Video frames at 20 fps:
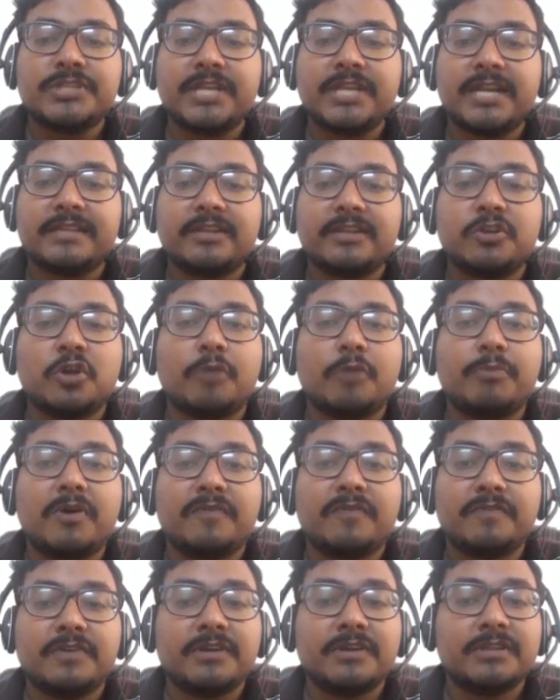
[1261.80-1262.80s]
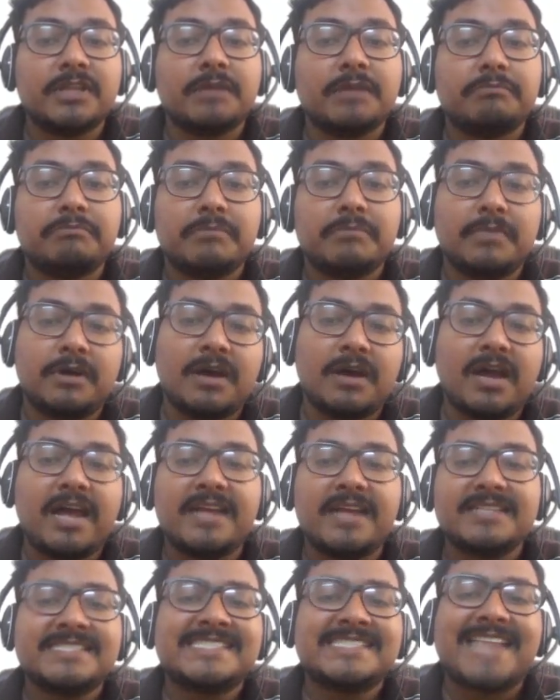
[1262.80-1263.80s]
at the top of the
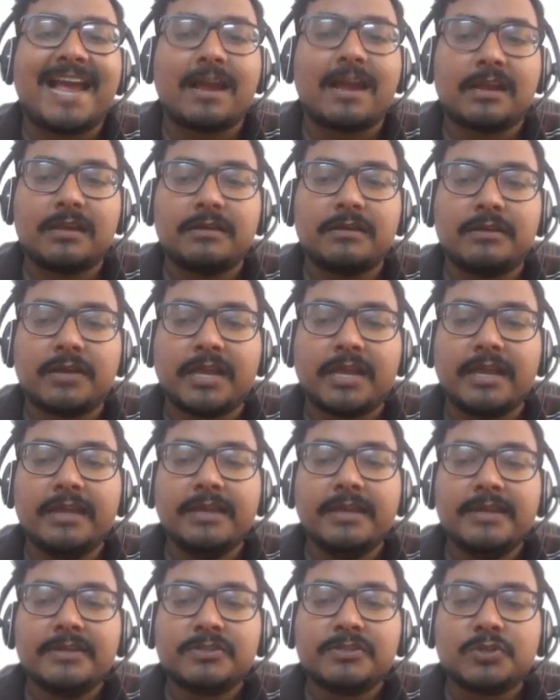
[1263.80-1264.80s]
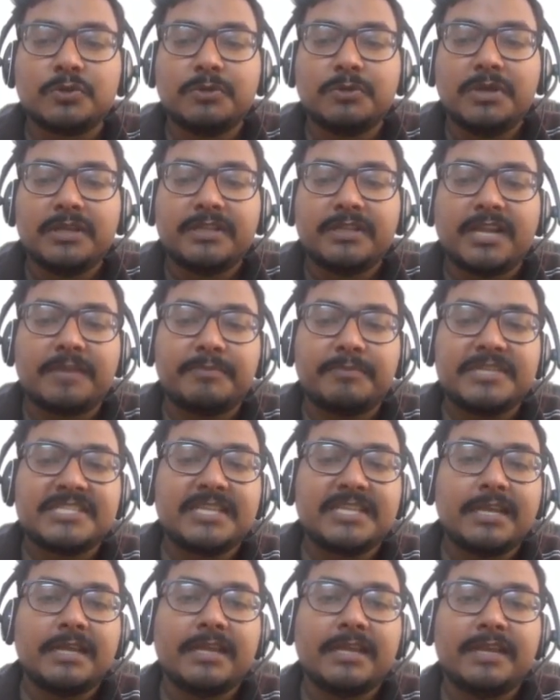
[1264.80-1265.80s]
stack. Okay, so that means
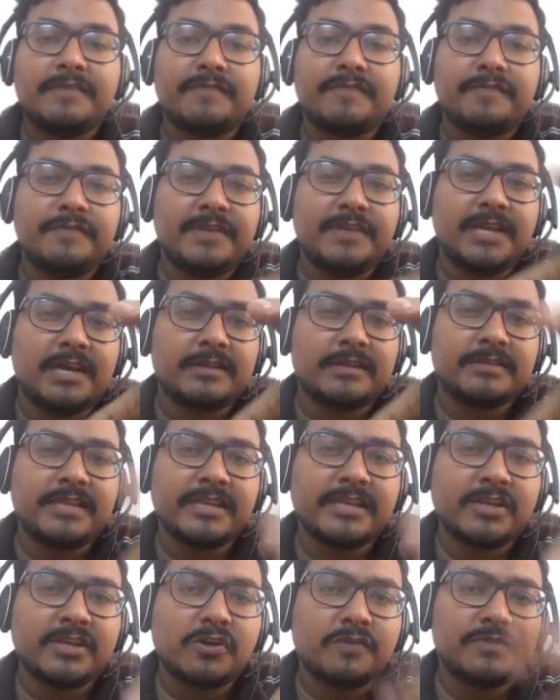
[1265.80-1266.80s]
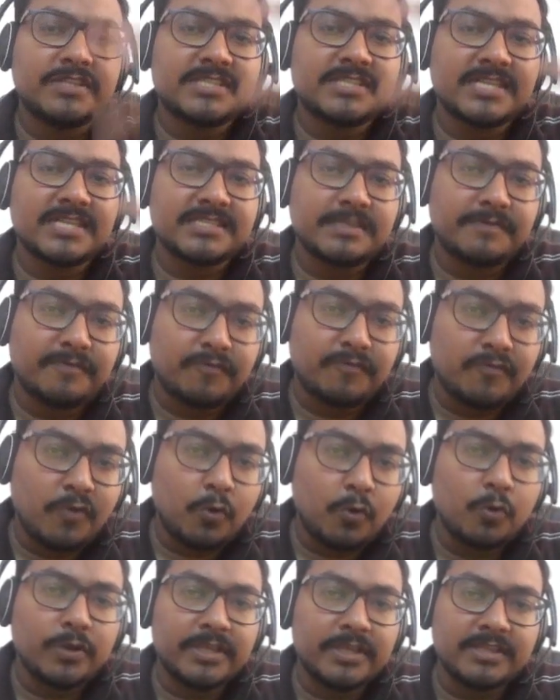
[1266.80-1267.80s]
if we are thinking of this as a
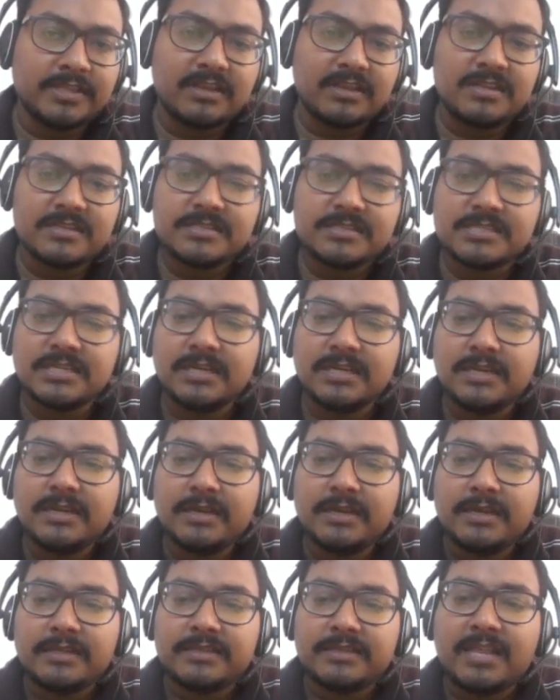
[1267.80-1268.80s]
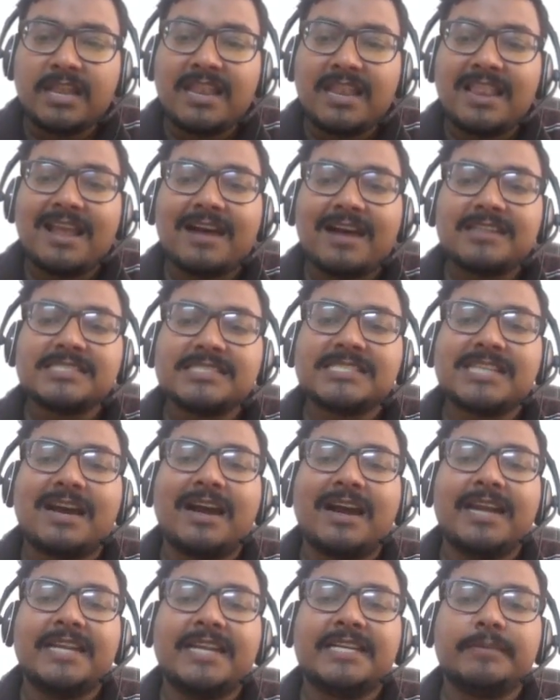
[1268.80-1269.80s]
flow in the list, the last
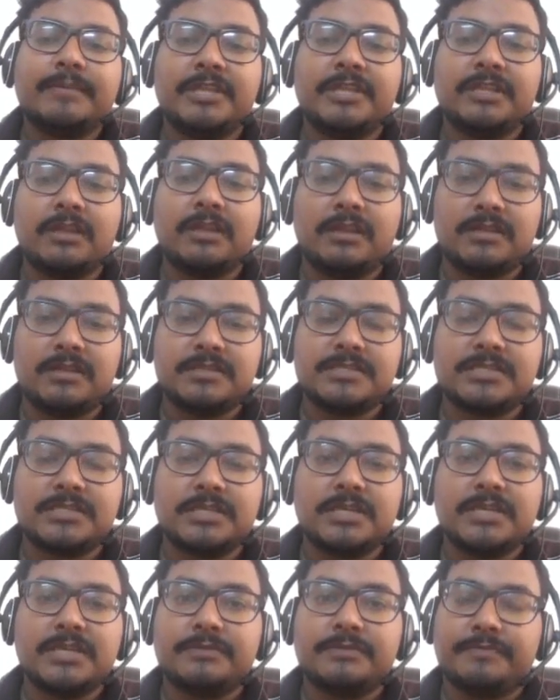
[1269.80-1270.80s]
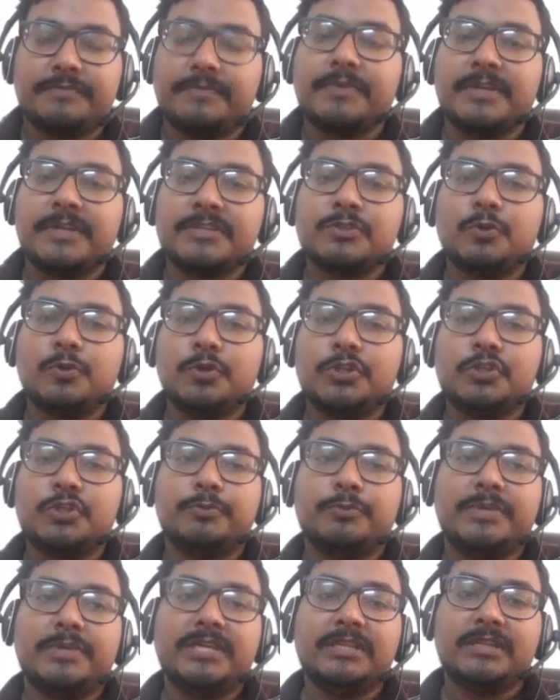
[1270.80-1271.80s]
item in the list is going to
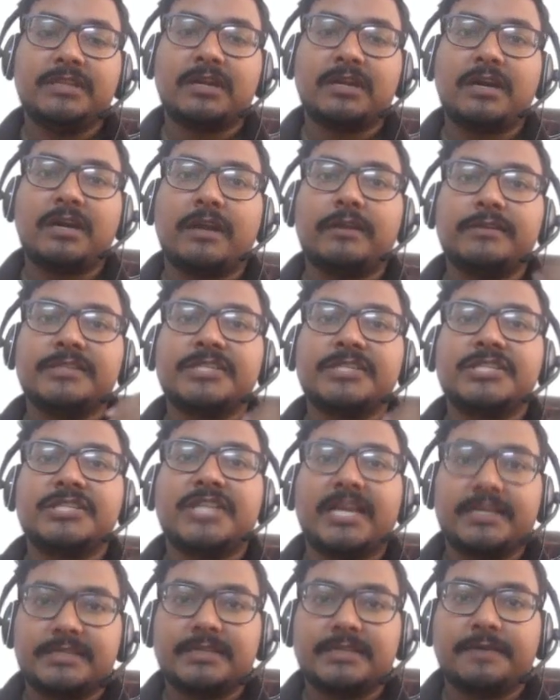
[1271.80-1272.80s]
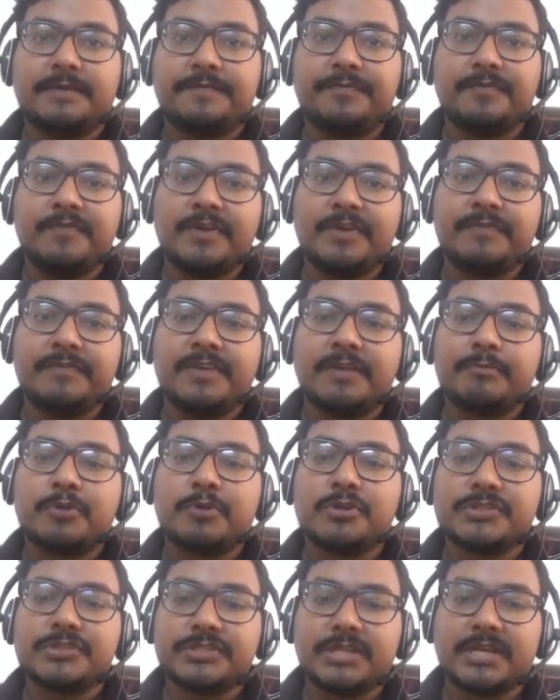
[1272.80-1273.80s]
be the current state where we are
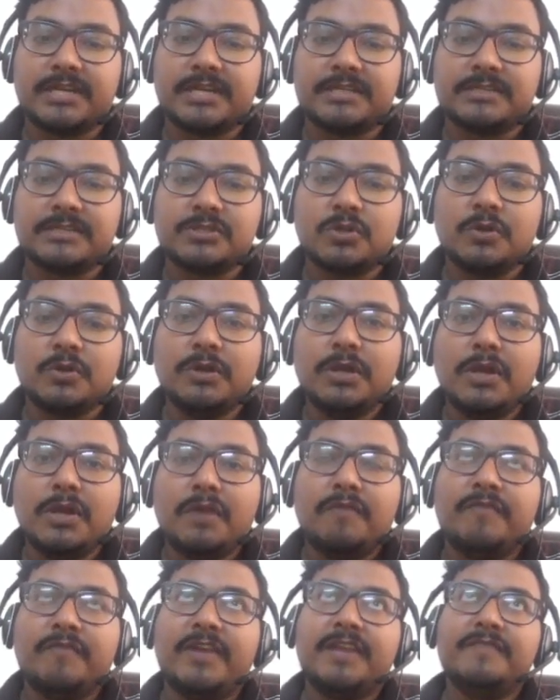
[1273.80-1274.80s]
processing it. So when